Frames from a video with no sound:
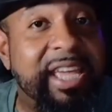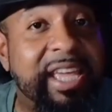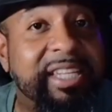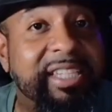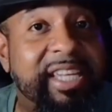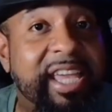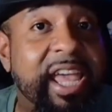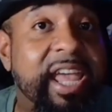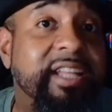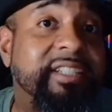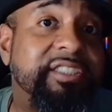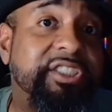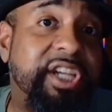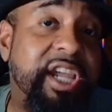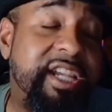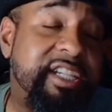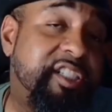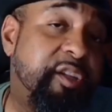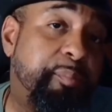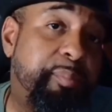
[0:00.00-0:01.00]
can
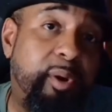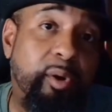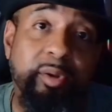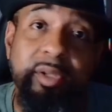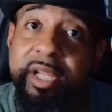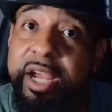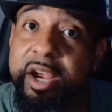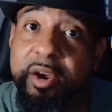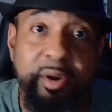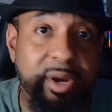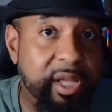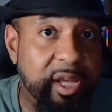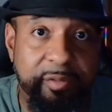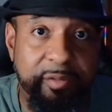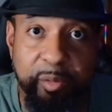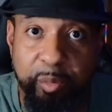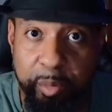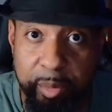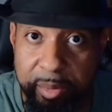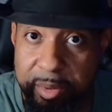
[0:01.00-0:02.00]
change the polarity of the
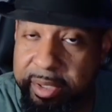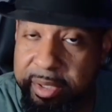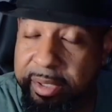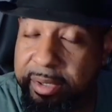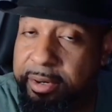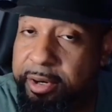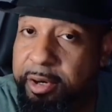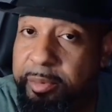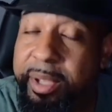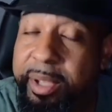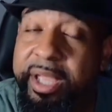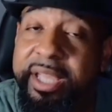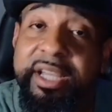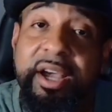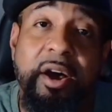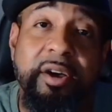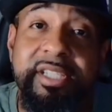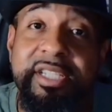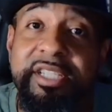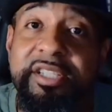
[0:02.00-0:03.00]
root of the herb and
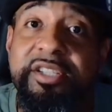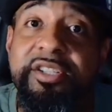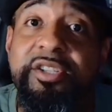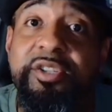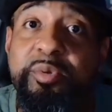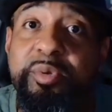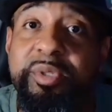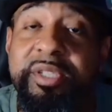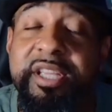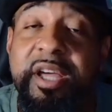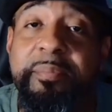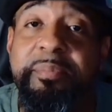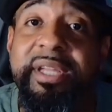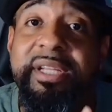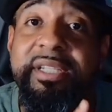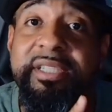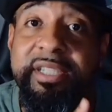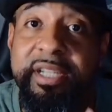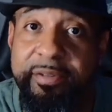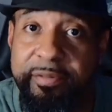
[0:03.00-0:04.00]
cause it to do
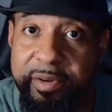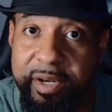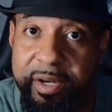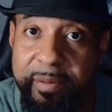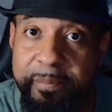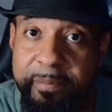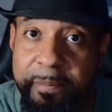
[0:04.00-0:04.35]
something different.